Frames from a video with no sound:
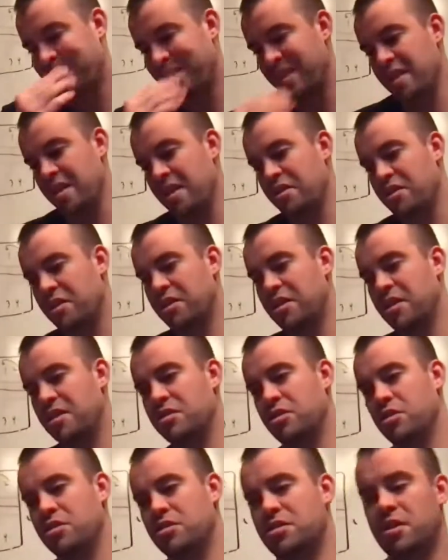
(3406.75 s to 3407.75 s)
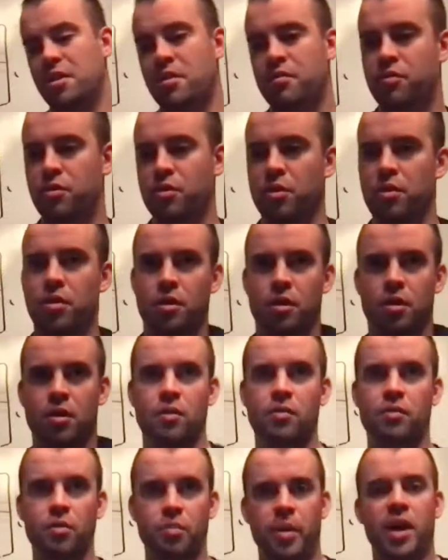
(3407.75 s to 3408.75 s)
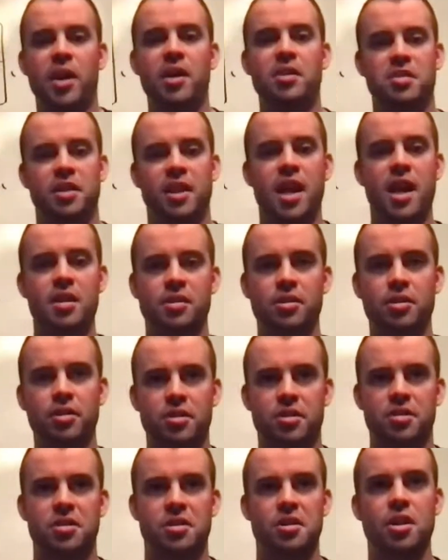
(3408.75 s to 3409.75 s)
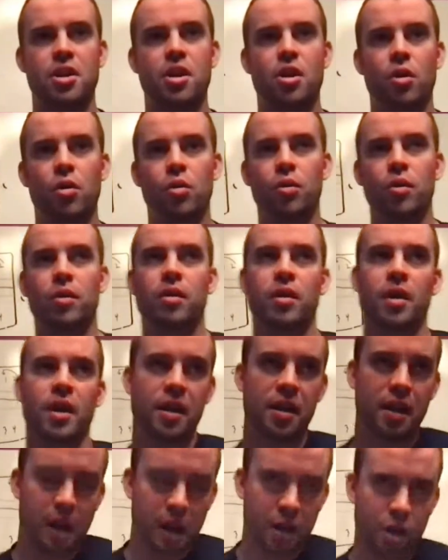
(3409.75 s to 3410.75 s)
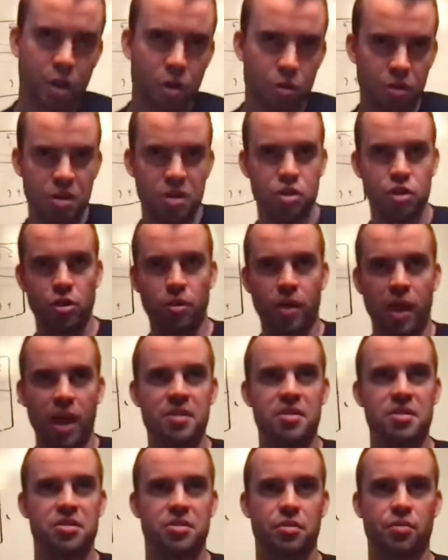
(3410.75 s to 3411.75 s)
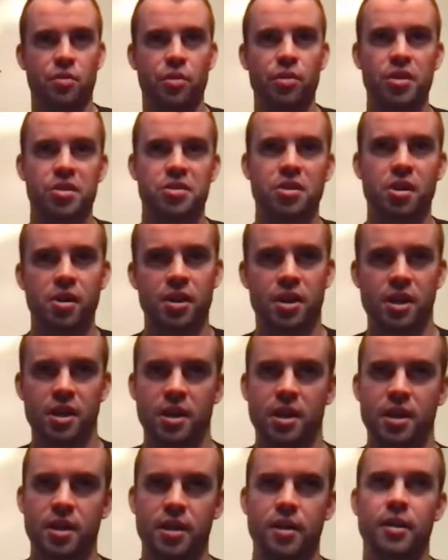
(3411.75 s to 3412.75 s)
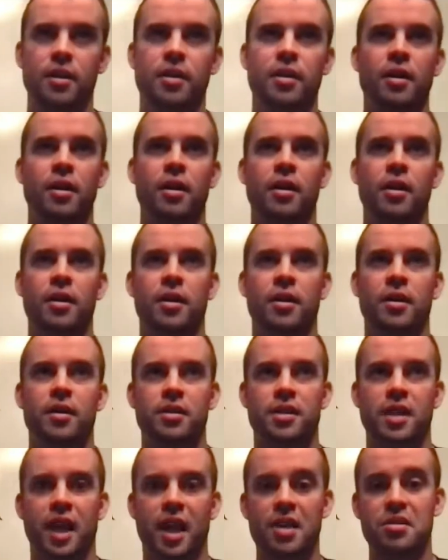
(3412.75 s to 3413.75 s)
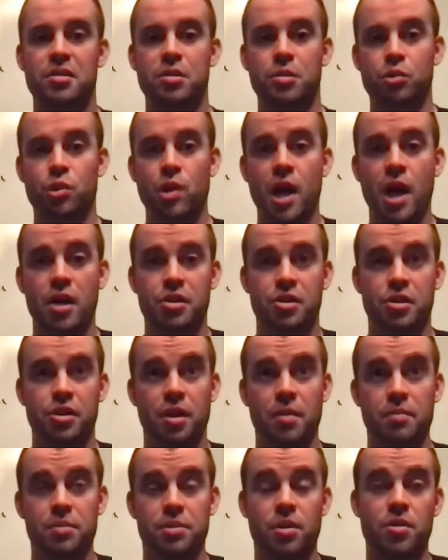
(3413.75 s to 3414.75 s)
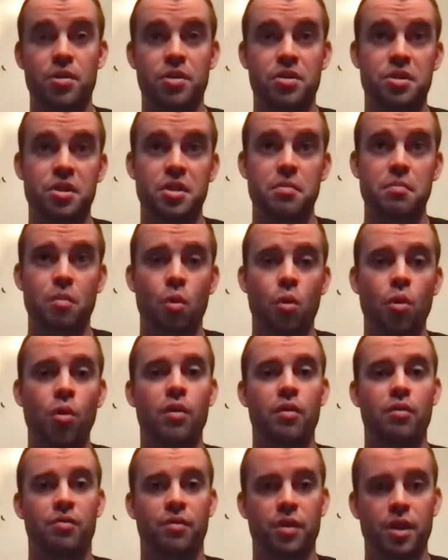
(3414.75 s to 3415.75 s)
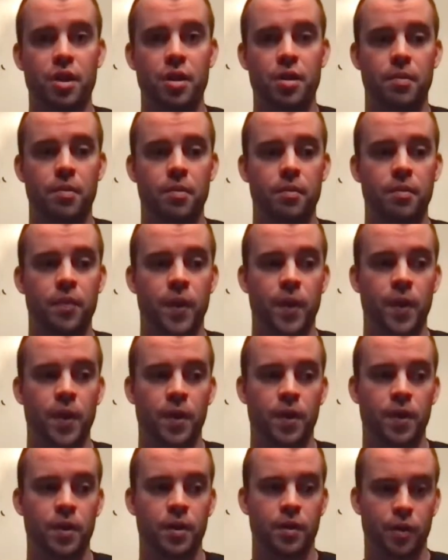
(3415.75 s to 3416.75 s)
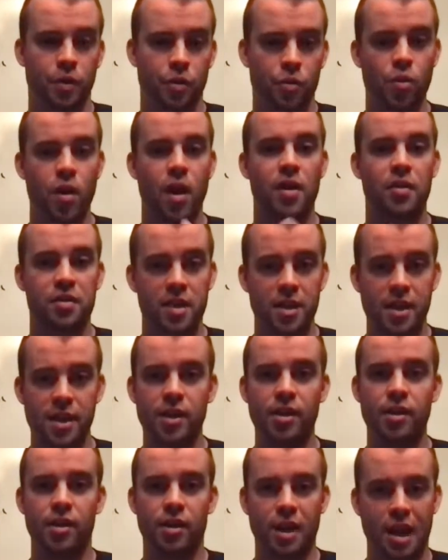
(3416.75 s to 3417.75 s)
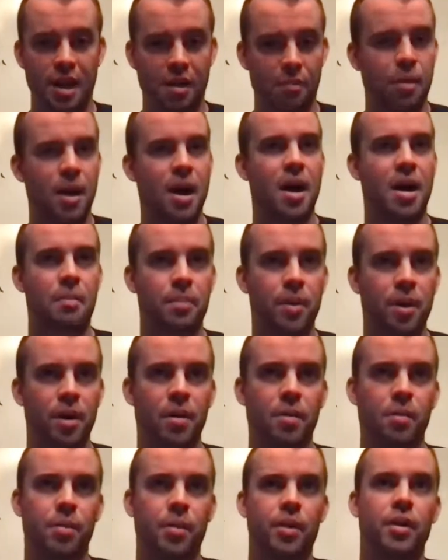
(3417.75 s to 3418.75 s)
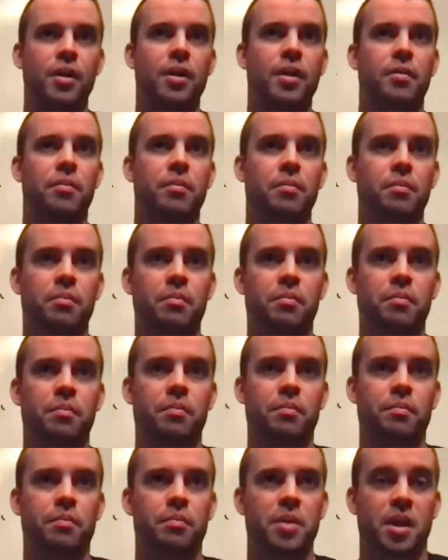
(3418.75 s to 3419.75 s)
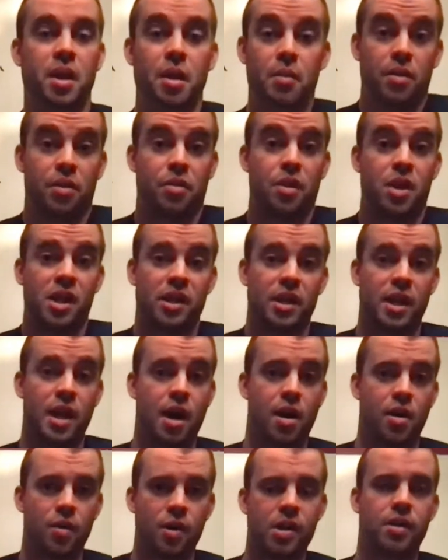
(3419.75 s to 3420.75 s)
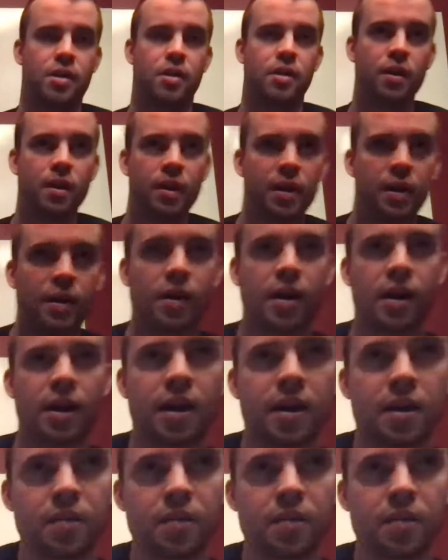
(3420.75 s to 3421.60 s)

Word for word: Yeah, I think that's for, for parents and athletes to know. And I know these showcases have really started to, to gain some traction. I'm starting to see more of them throughout the year kind of pop up and, and become a thing now. And, yeah. Uh,